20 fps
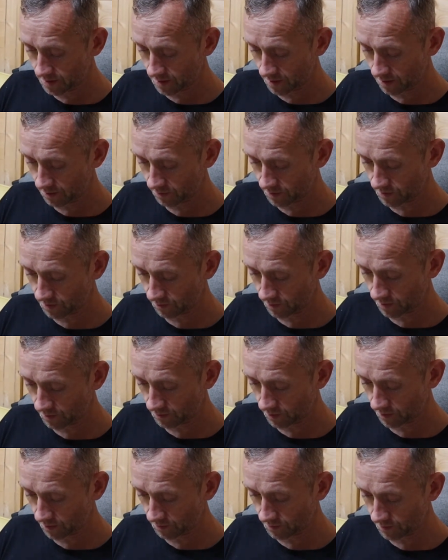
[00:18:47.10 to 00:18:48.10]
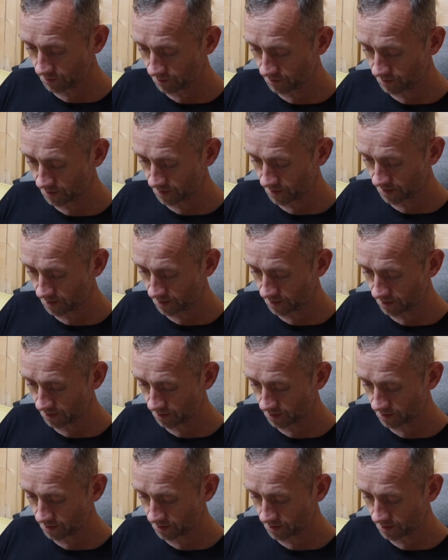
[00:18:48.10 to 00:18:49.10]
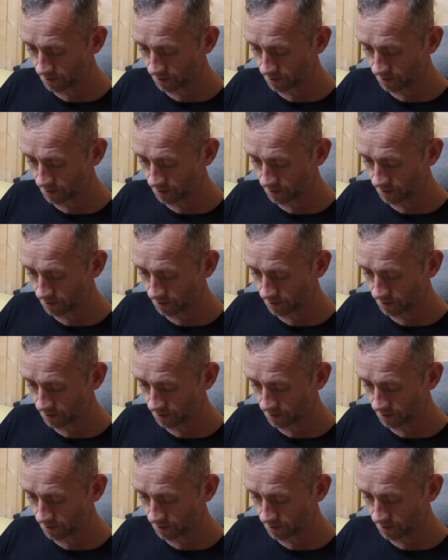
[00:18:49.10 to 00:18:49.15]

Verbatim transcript: It was a wee mud move I need to use.